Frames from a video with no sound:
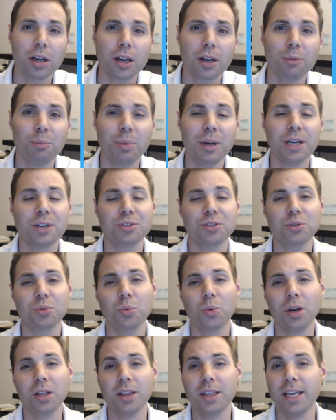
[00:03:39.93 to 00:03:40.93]
compared to
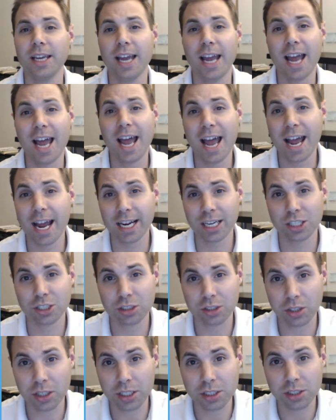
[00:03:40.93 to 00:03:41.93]
what they
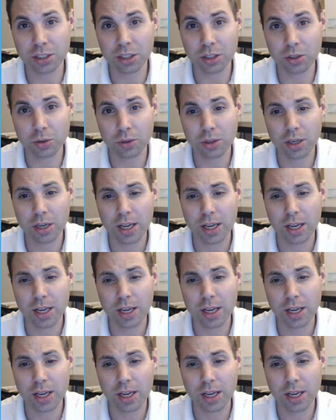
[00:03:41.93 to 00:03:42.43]
actually do.